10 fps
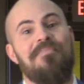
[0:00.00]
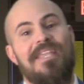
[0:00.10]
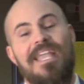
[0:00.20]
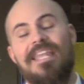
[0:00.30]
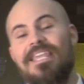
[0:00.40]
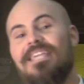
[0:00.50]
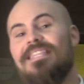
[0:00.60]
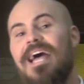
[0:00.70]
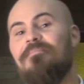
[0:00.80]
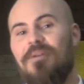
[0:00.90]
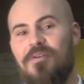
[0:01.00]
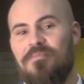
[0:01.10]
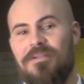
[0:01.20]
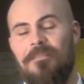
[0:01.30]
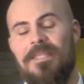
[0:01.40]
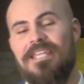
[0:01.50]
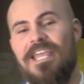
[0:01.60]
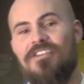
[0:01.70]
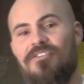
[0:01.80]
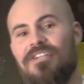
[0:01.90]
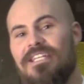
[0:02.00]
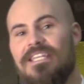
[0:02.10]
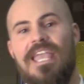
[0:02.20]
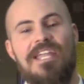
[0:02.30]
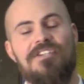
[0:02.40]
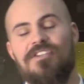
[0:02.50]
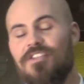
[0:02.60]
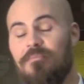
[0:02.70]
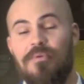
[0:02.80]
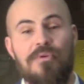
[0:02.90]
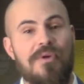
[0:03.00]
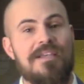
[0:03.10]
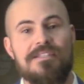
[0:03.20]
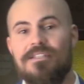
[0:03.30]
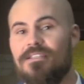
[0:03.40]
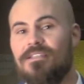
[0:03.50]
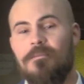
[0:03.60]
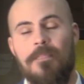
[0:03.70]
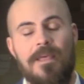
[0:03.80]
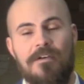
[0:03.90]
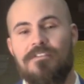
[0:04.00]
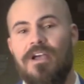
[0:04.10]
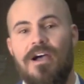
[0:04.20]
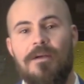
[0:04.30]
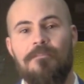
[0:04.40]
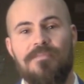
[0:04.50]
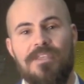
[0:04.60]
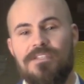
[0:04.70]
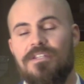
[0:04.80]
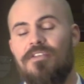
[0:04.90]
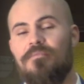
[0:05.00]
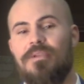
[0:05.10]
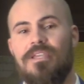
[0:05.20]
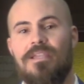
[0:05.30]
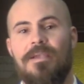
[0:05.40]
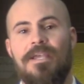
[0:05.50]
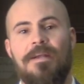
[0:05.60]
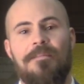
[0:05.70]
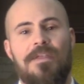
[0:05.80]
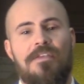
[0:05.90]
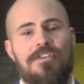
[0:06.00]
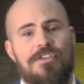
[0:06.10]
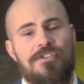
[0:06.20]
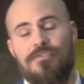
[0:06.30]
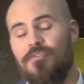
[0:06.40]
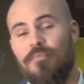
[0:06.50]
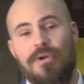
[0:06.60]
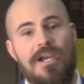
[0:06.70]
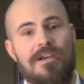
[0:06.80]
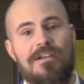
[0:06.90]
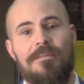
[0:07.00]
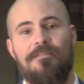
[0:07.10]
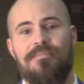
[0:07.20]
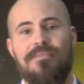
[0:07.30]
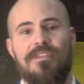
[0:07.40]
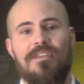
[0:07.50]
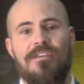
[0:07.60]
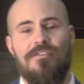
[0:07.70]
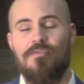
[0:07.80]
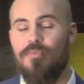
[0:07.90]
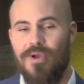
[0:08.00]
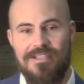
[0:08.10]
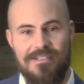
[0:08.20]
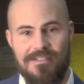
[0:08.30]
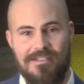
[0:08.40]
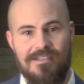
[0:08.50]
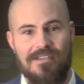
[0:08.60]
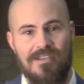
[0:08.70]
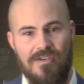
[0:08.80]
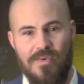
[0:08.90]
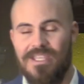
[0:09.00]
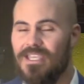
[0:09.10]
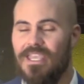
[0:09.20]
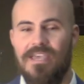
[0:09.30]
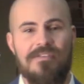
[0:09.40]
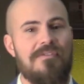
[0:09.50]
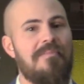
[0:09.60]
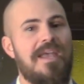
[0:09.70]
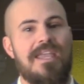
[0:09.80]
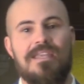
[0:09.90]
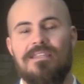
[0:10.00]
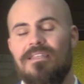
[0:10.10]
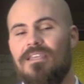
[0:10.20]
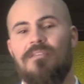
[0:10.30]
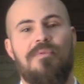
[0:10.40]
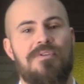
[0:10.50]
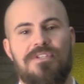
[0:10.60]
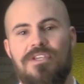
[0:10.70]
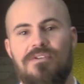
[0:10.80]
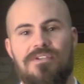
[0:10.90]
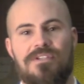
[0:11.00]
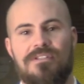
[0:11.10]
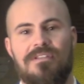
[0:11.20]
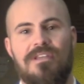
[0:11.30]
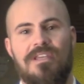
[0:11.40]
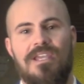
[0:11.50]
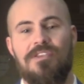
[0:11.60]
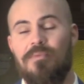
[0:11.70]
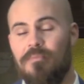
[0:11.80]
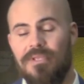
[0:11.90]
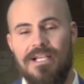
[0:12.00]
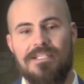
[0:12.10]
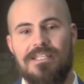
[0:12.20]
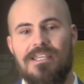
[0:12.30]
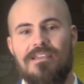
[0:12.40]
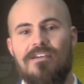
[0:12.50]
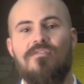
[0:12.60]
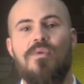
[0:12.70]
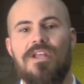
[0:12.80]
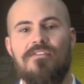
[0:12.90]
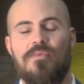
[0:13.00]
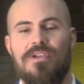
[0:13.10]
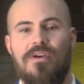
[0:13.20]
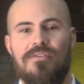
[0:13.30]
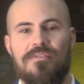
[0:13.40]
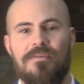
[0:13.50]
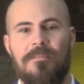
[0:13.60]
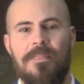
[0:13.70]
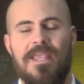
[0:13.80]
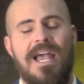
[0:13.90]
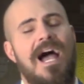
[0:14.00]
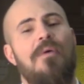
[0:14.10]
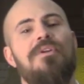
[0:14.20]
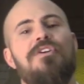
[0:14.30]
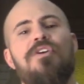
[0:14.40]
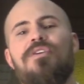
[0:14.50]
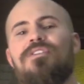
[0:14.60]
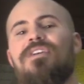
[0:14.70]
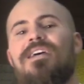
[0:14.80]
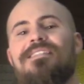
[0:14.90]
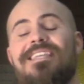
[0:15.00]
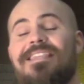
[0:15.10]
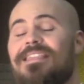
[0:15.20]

And in that moment, Daniel engages the presence of God is another P. So through prayer, through presence, we can get through the pain and the persecution and the perplexity of whatever we go through. I want to encourage us in